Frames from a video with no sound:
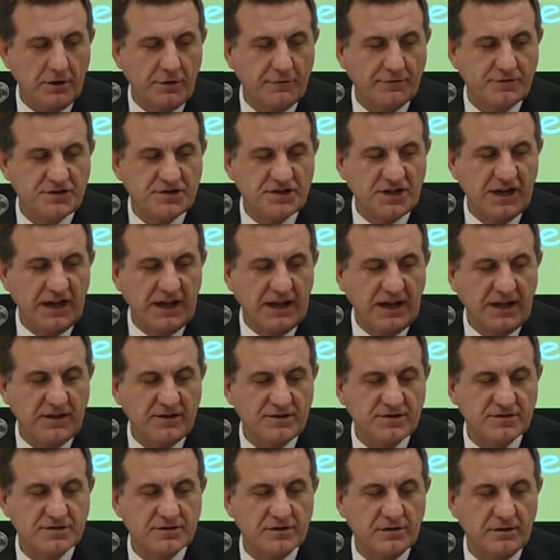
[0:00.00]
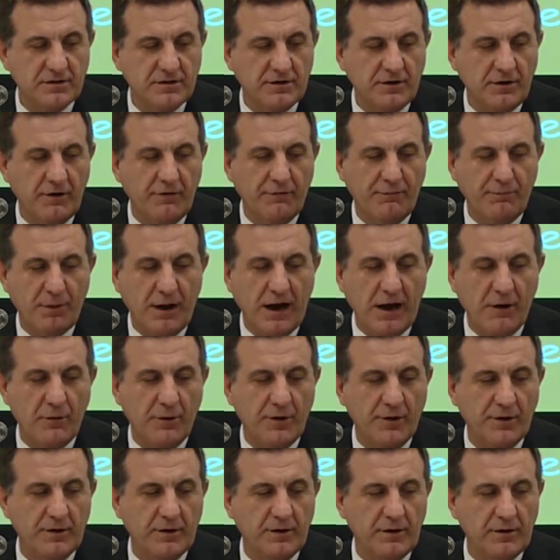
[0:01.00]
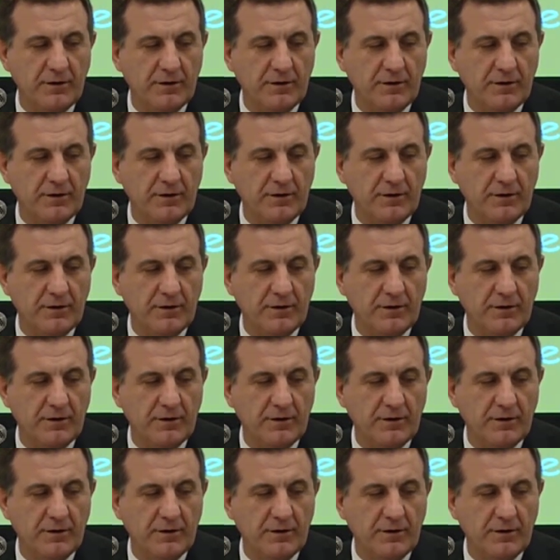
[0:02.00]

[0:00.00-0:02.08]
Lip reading: of change of power